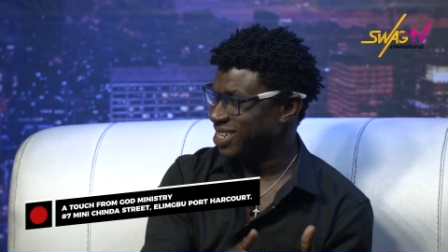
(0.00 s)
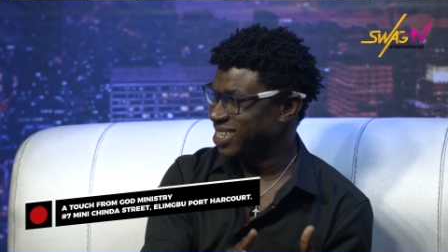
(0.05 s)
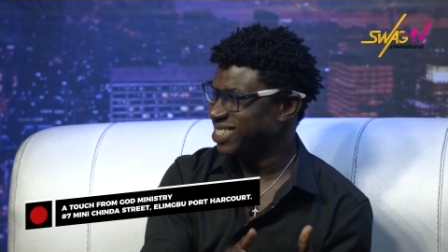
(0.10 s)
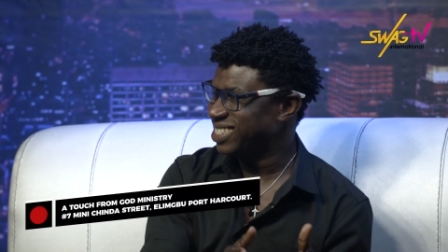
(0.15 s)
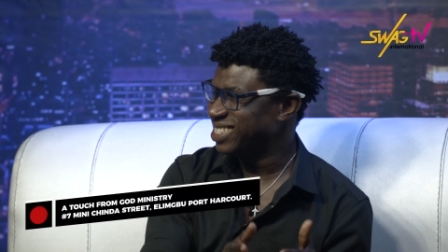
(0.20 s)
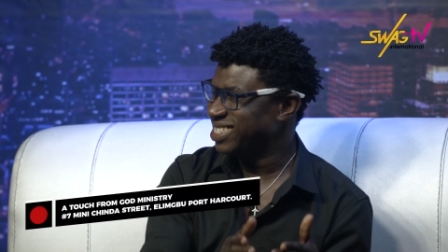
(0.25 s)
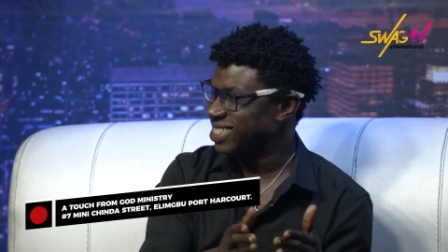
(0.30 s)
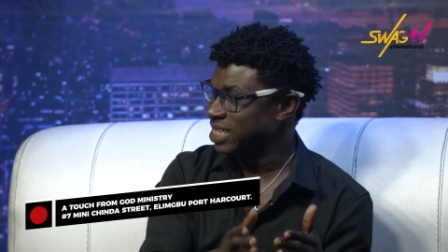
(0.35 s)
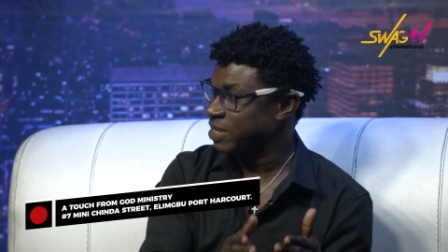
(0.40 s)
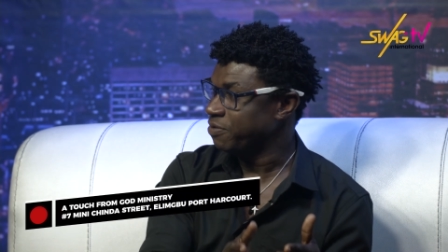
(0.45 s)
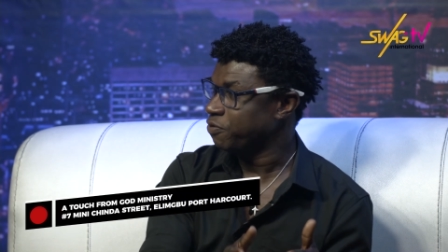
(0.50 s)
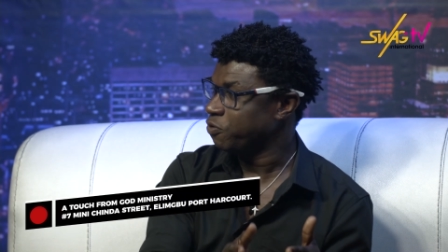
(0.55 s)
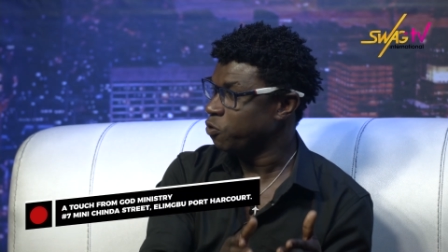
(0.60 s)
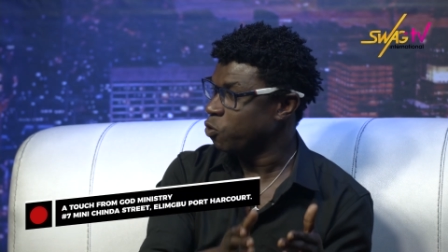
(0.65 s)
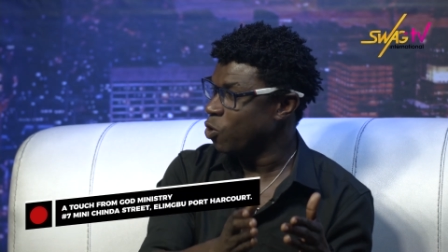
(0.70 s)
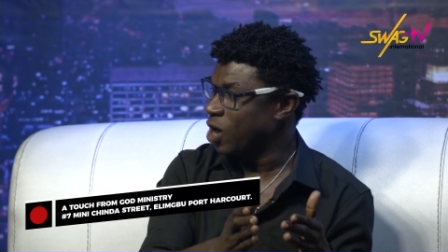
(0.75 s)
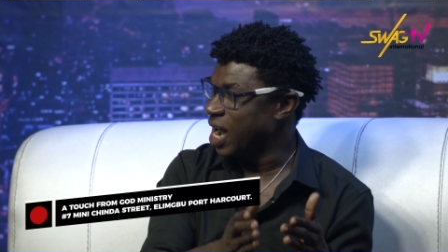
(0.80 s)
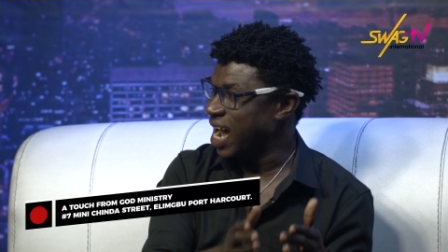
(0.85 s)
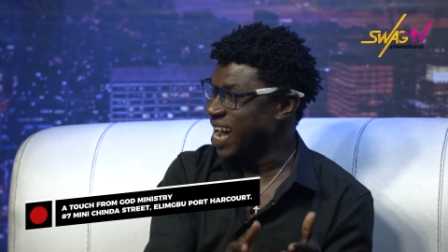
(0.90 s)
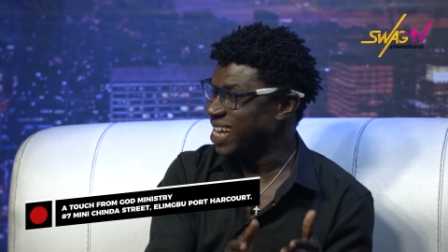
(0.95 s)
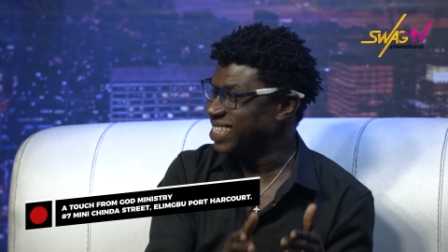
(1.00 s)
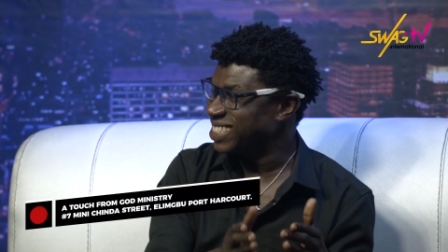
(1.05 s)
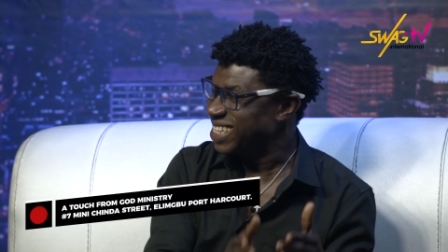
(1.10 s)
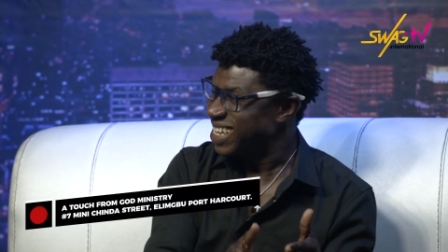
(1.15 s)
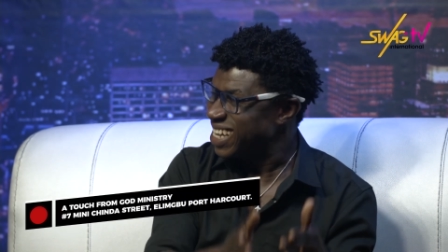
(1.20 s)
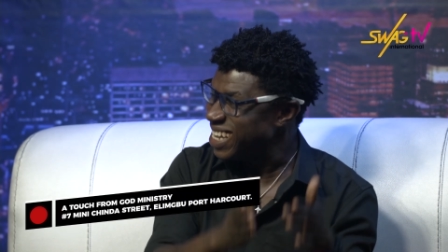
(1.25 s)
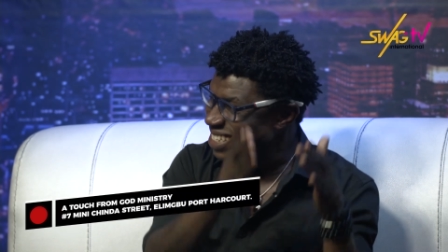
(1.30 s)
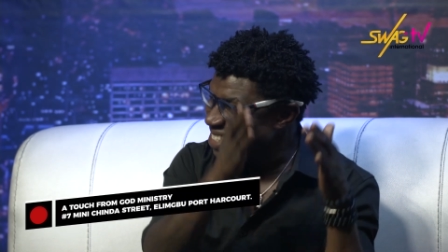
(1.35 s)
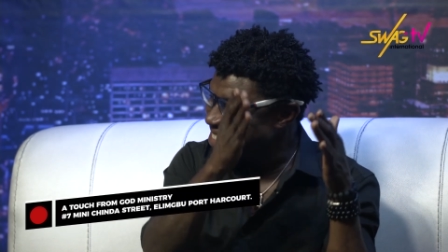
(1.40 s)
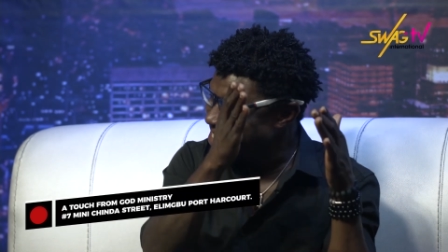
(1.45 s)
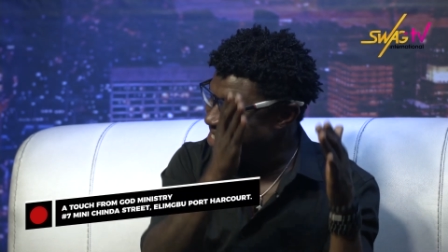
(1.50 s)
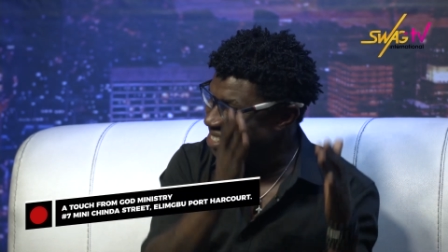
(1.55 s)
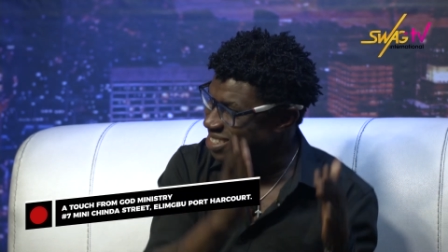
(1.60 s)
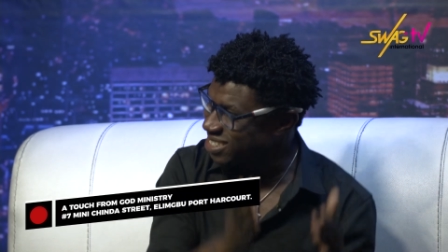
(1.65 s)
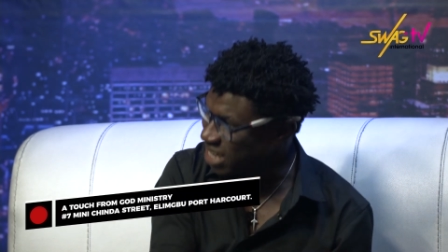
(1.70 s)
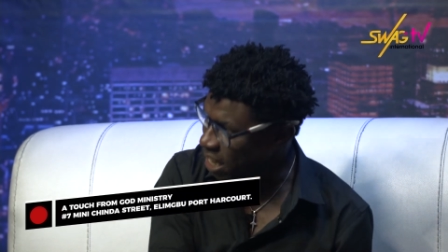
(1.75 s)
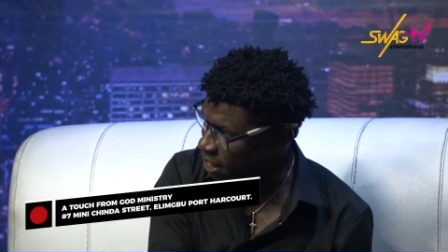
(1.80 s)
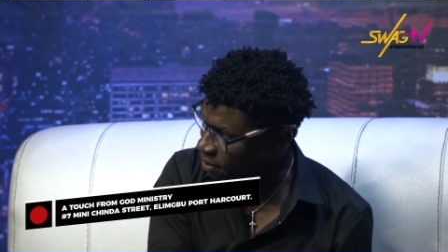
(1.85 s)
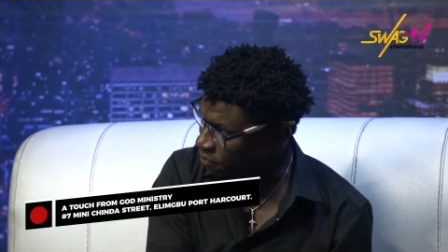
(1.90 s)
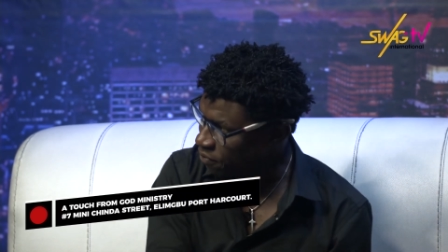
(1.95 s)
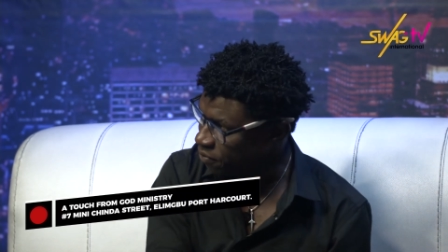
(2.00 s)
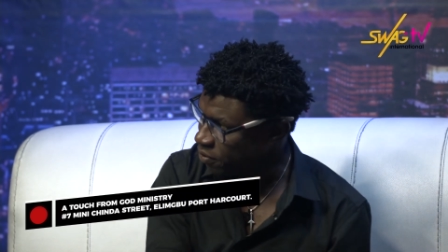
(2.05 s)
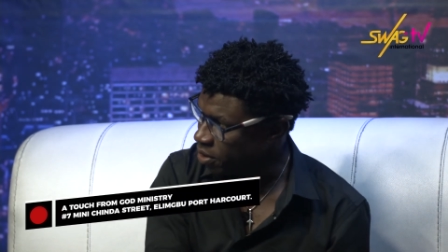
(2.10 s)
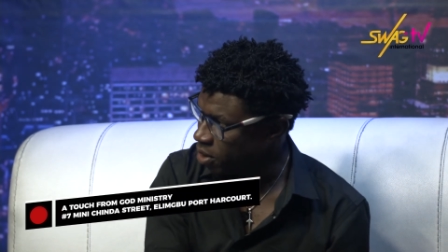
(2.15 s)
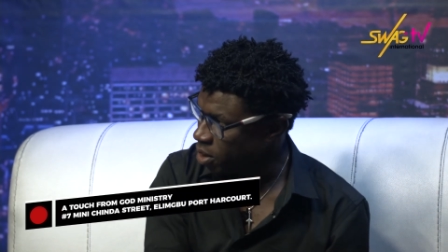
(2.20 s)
a sinful act itself